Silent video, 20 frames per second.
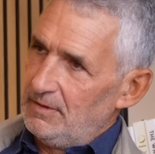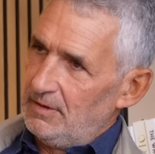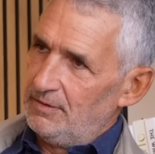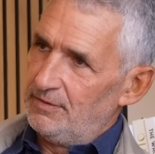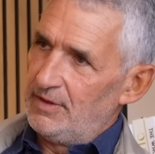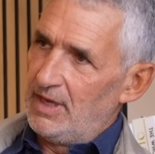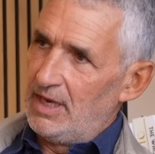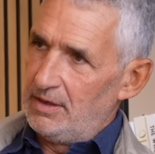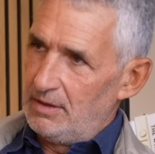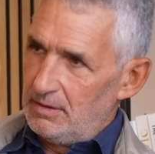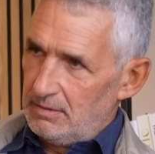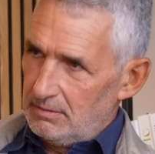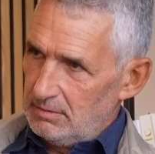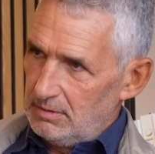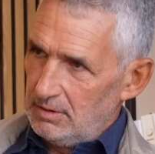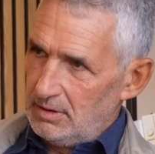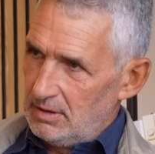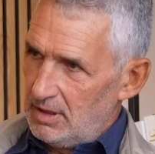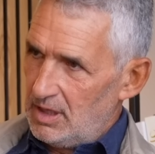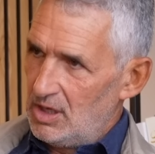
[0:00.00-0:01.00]
that then
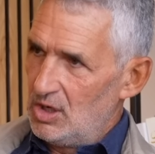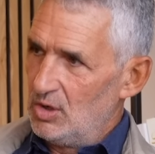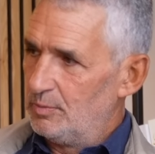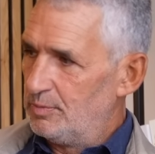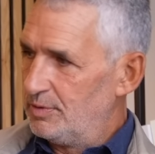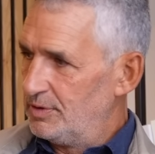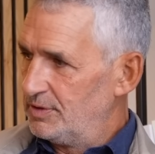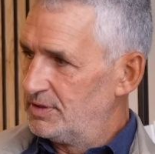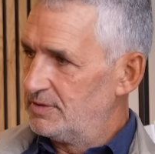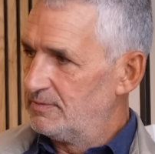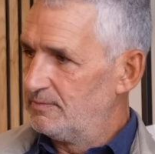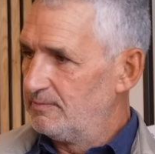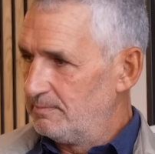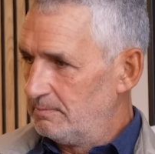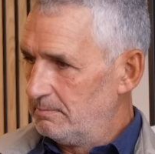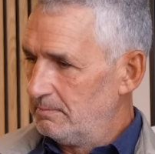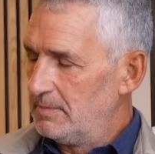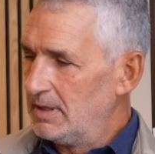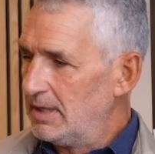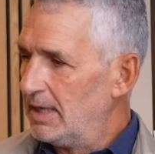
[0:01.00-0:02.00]
you know, help us
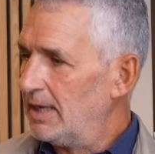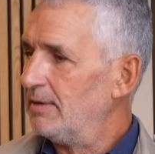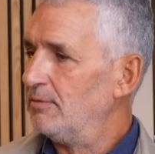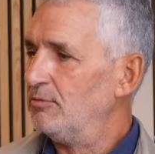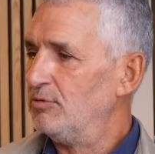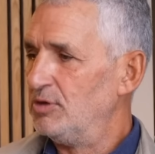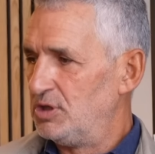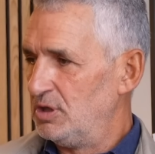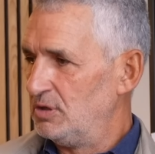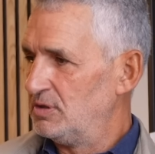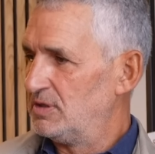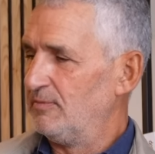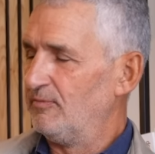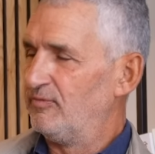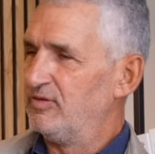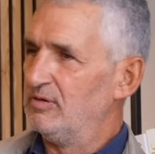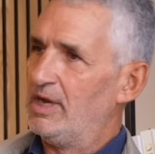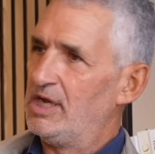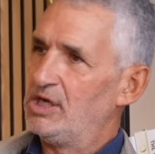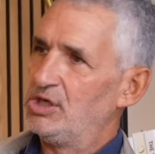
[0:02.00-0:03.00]
uh, reduce
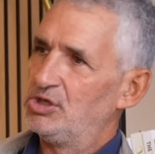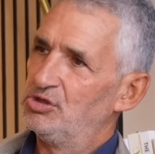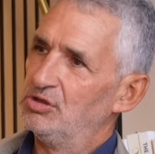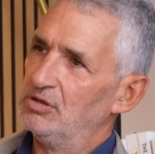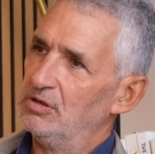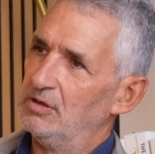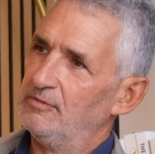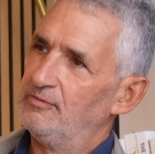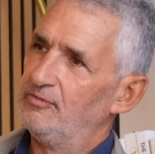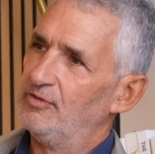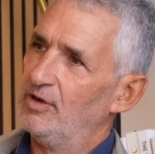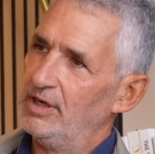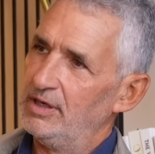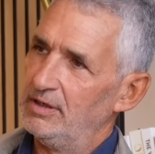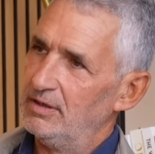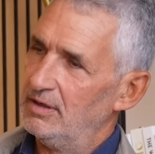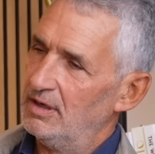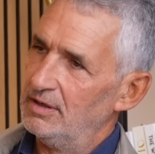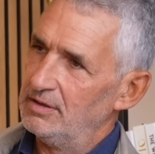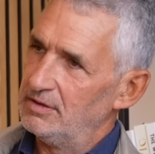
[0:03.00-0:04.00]
inflammation and
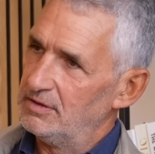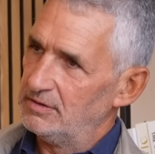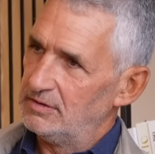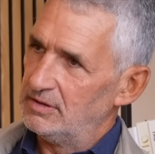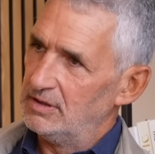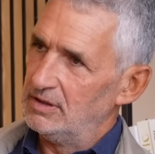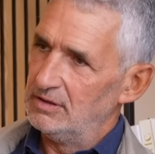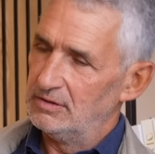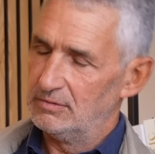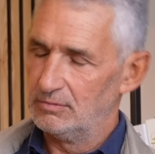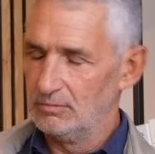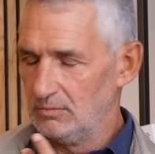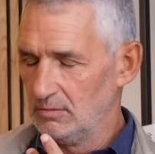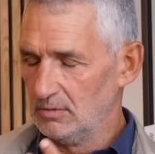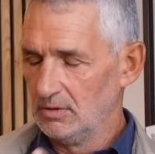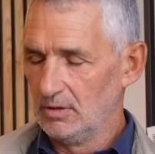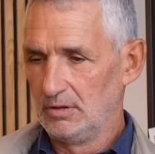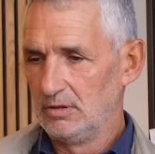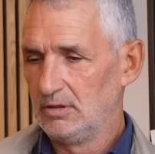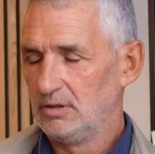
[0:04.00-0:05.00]
fight heart disease,
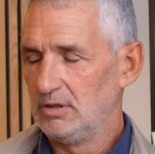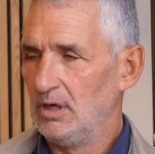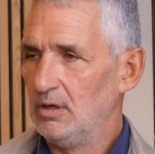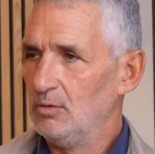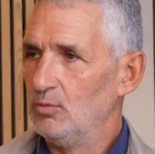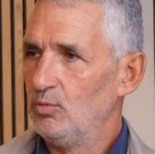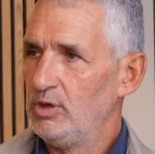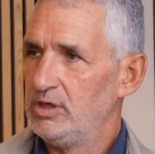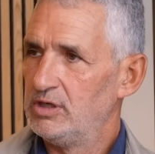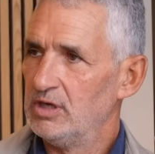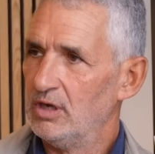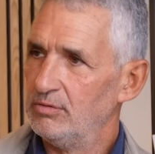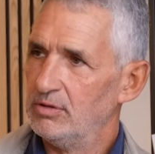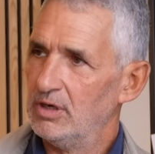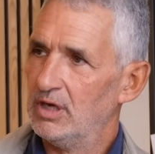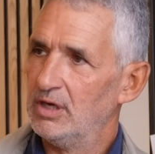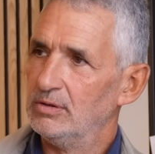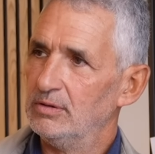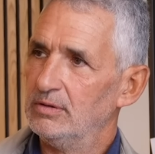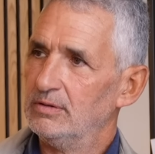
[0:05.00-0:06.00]
you know, we
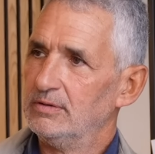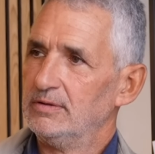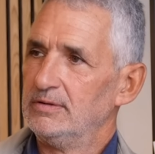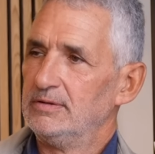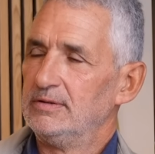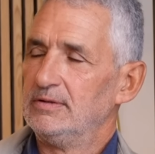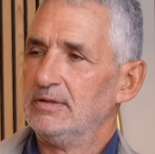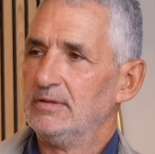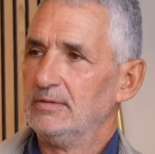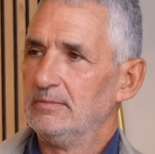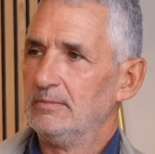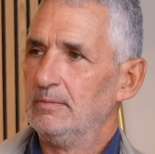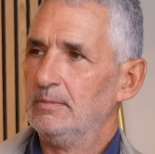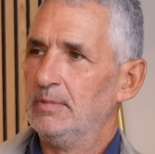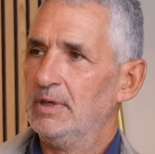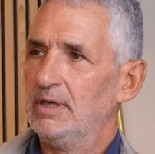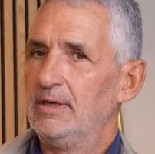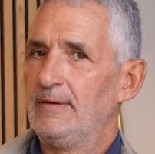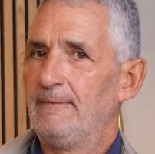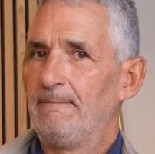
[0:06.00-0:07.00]
don't know.
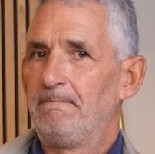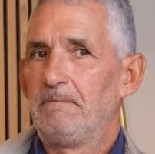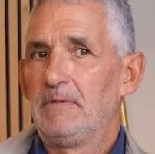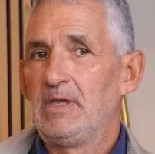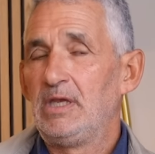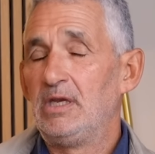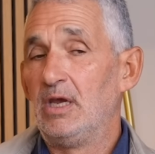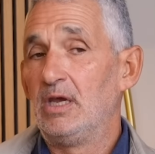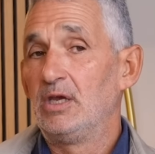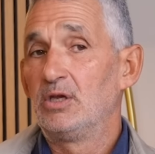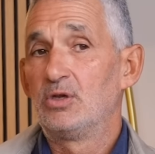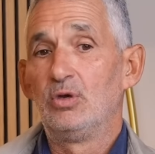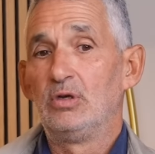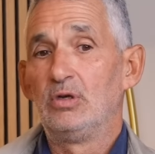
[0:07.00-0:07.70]
Gosh. But, you know, it